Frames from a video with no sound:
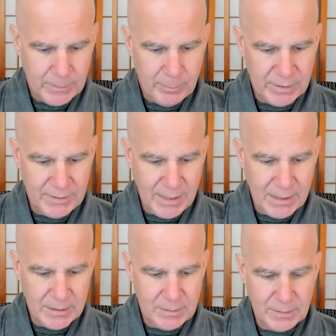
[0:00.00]
But
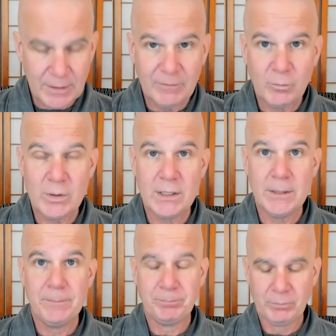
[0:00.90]
then if
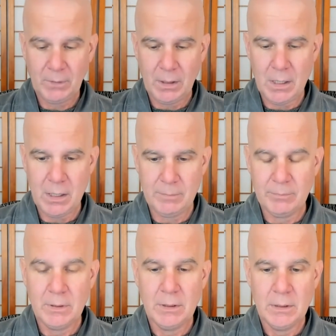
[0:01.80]
we um,
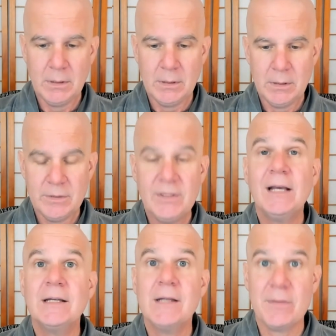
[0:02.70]
take
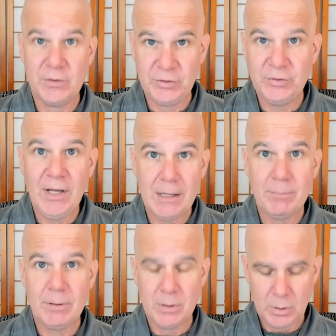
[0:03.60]
another
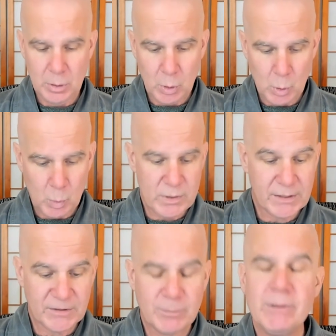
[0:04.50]
step, we
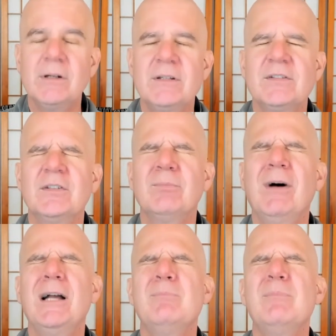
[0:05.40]
experience this
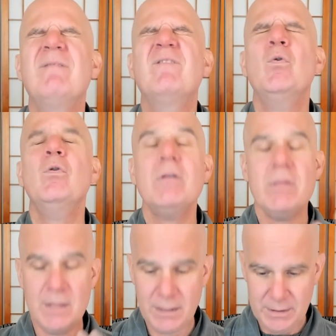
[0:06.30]
mind before
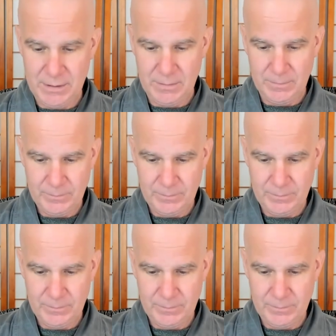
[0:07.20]
thinking.